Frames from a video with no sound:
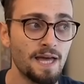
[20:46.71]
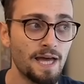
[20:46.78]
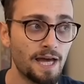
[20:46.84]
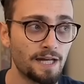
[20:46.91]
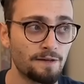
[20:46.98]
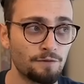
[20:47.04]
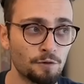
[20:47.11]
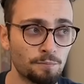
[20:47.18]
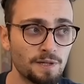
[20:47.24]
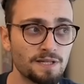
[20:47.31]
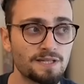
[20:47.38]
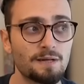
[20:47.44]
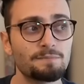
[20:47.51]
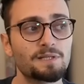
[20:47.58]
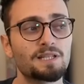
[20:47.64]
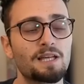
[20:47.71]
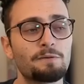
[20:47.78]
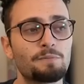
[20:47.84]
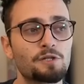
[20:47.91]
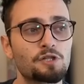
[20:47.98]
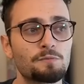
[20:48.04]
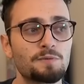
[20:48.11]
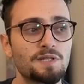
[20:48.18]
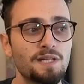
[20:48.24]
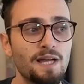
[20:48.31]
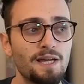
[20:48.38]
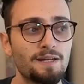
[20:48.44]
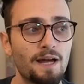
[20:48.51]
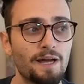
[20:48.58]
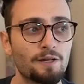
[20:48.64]
And if you play something like bishop c
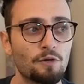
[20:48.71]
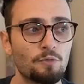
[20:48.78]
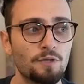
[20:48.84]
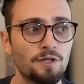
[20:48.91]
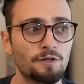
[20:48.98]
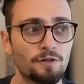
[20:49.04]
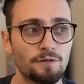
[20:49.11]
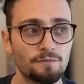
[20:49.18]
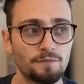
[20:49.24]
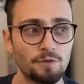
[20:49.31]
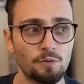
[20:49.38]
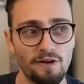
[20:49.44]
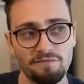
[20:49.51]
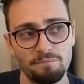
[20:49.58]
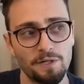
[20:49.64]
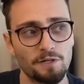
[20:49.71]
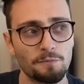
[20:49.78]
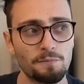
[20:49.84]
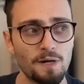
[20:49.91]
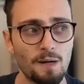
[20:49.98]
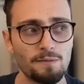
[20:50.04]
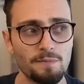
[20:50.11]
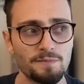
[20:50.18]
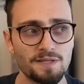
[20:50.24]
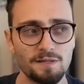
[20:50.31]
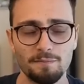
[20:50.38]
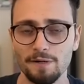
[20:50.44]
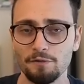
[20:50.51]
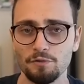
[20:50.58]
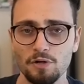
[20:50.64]
eight, I go here. You have bigger problems than
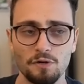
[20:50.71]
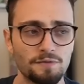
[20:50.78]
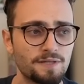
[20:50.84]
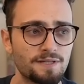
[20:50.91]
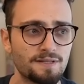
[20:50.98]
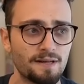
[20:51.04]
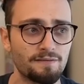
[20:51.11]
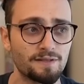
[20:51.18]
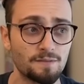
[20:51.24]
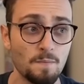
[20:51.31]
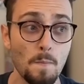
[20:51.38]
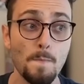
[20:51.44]
my rook on d seven.